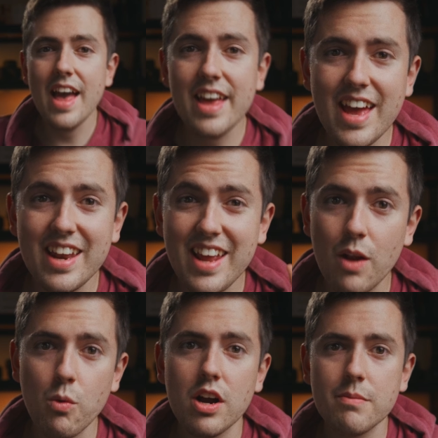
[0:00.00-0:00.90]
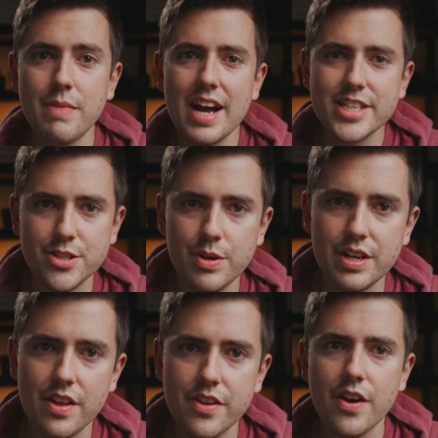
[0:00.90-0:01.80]
Hey again, and welcome back to
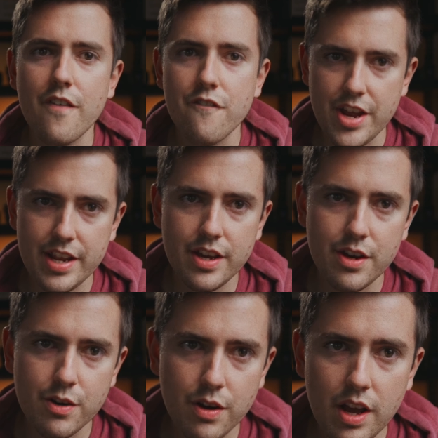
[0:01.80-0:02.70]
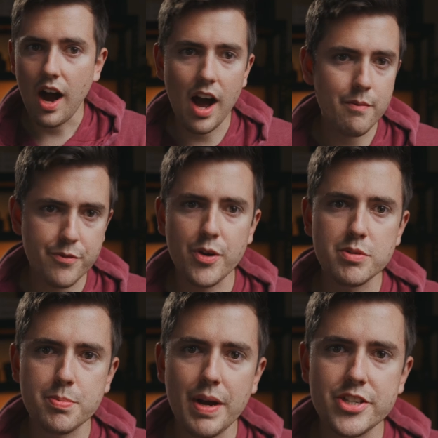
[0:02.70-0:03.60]
another video. I'm
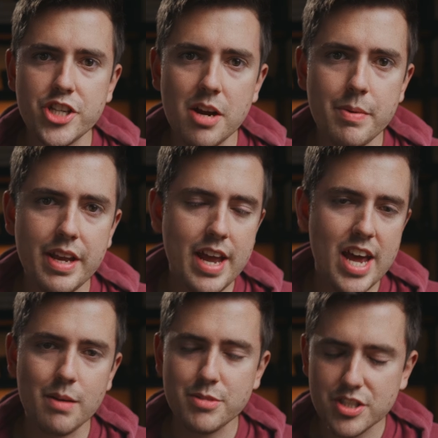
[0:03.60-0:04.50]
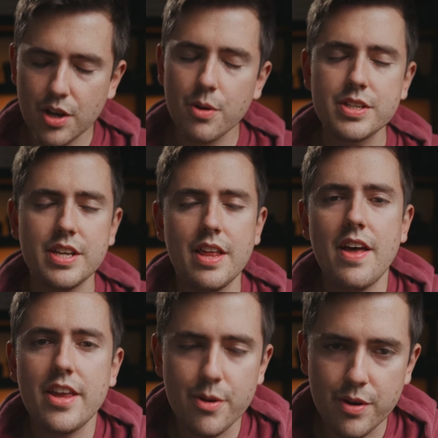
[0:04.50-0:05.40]
Films by Jeremy, and I'm stoked
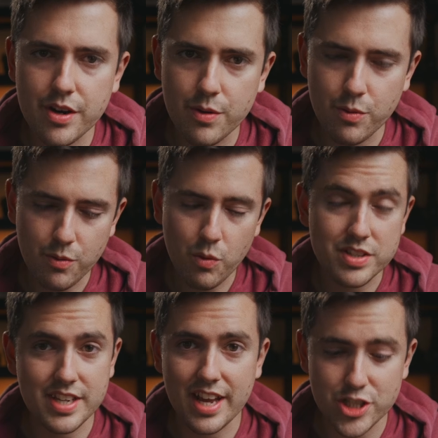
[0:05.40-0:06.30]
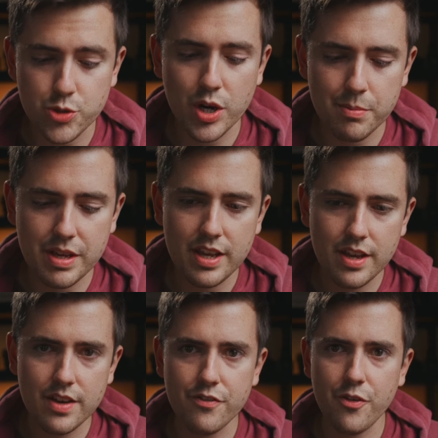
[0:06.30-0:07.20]
that you're once again joining me
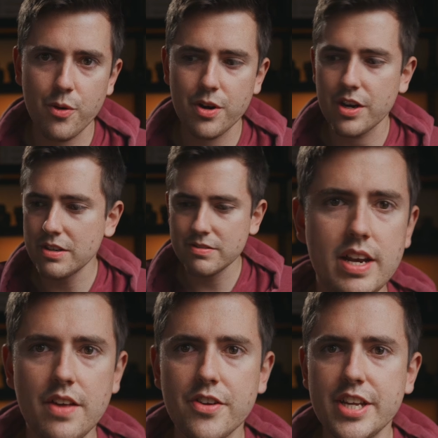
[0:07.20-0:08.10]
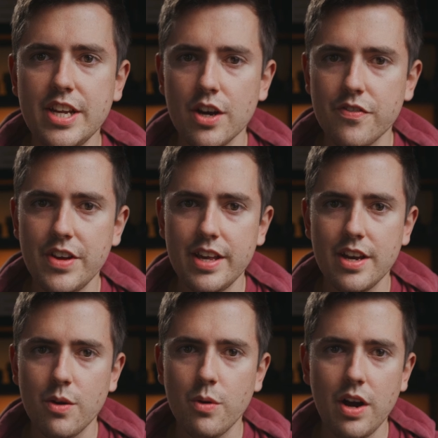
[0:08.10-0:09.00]
for another gear
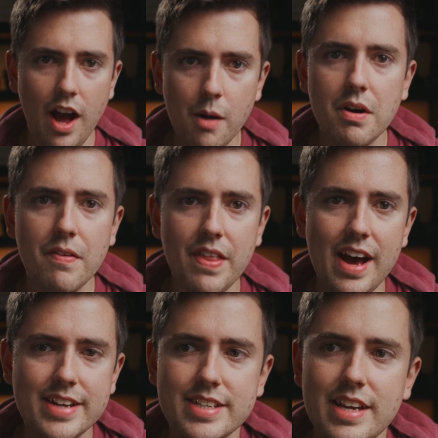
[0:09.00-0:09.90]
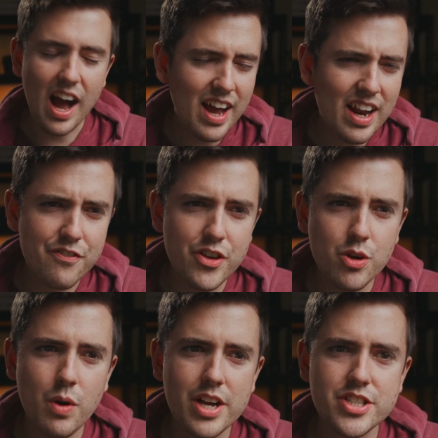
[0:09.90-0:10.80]
video. How about that? I got a few
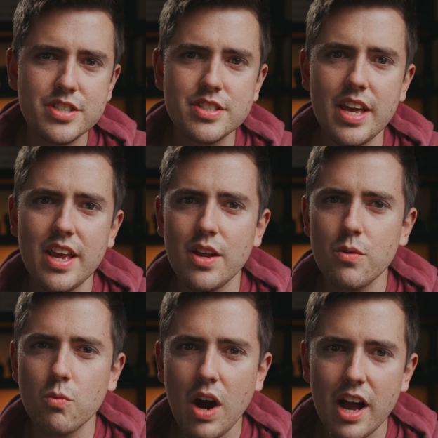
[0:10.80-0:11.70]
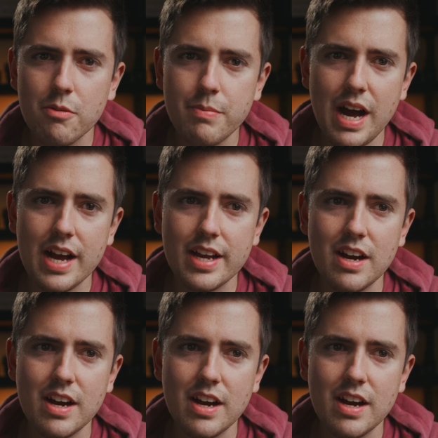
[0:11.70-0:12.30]
questions a while back